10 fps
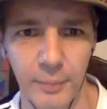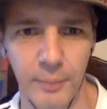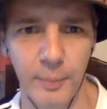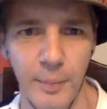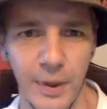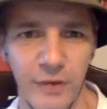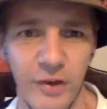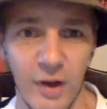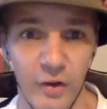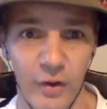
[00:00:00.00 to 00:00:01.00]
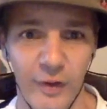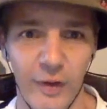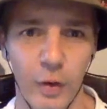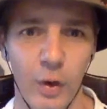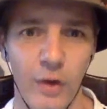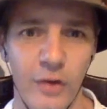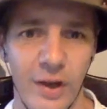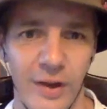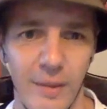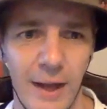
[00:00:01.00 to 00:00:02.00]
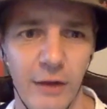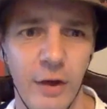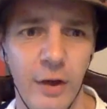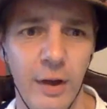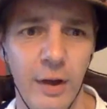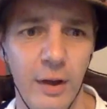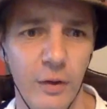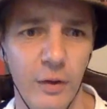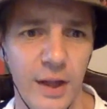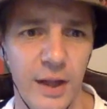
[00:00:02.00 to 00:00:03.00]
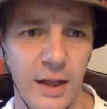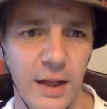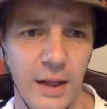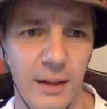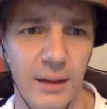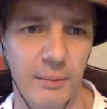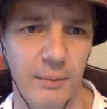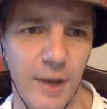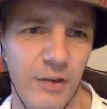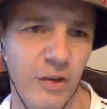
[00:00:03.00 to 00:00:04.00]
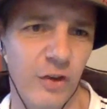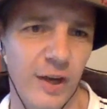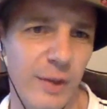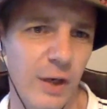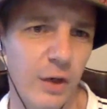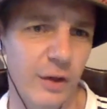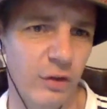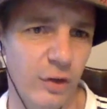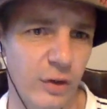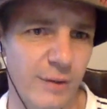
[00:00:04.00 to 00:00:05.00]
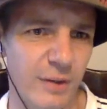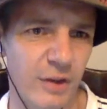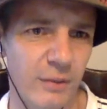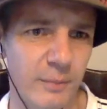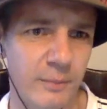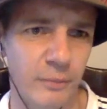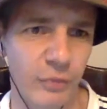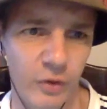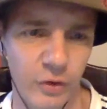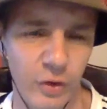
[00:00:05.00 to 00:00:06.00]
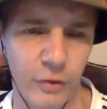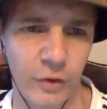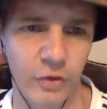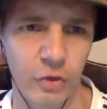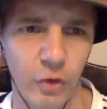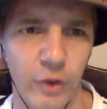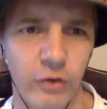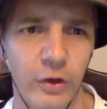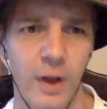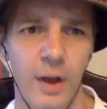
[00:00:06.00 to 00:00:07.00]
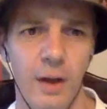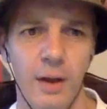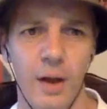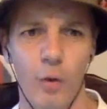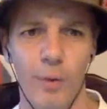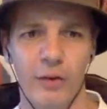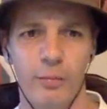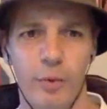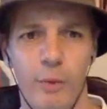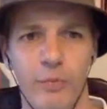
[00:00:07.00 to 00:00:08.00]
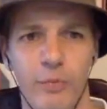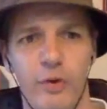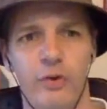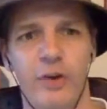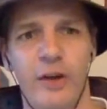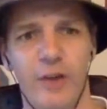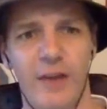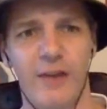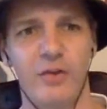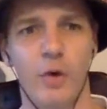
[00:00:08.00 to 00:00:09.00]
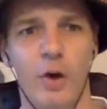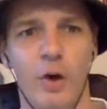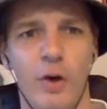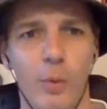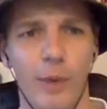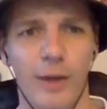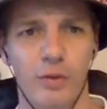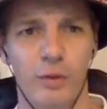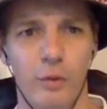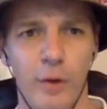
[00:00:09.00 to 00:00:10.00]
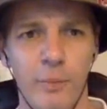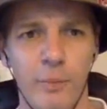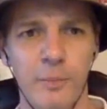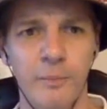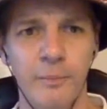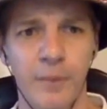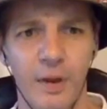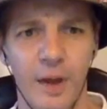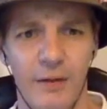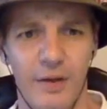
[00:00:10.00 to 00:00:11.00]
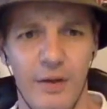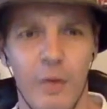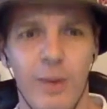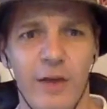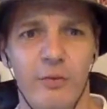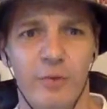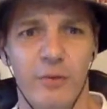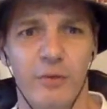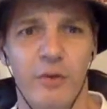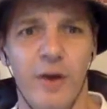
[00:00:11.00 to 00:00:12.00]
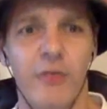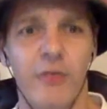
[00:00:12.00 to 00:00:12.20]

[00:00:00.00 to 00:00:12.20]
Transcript: But I still think they've got quality in their backs. As you say, when you look at this, they're missing the 2 first choice All Blacks props in the Crusaders, and they've still got an All Blacks front row. In fact, an All Blacks front 5